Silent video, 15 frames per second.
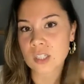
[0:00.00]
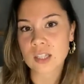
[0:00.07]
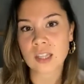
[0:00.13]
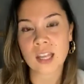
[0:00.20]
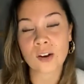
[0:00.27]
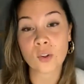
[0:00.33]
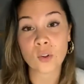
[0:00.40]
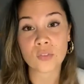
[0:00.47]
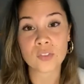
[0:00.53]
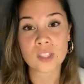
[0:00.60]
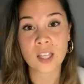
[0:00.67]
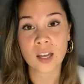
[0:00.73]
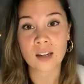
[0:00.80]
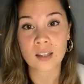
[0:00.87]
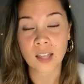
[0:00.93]
And then all of a
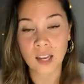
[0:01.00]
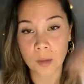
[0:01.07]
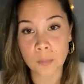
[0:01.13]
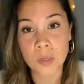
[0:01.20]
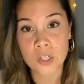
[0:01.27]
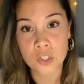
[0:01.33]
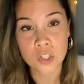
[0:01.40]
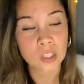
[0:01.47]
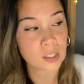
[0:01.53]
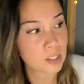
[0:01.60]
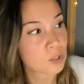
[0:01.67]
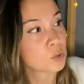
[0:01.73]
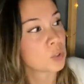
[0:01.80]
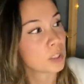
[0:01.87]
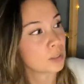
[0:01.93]
sudden, like, a pigeon
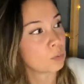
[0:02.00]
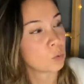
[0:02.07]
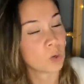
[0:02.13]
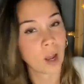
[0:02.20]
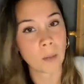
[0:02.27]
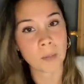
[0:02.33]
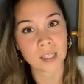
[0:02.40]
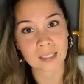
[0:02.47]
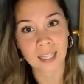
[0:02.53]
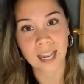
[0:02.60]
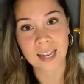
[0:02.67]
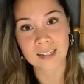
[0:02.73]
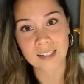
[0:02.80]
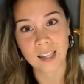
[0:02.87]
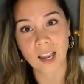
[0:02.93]
literally will come and
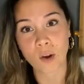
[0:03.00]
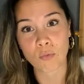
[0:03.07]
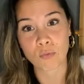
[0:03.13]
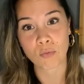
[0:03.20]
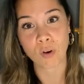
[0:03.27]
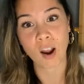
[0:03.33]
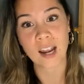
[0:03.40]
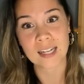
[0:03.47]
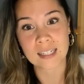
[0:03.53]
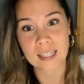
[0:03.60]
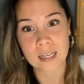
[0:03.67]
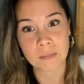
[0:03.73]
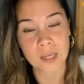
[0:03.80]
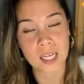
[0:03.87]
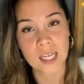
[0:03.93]
land like right
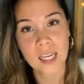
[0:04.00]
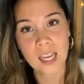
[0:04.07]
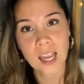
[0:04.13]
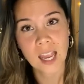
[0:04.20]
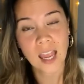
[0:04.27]
near me.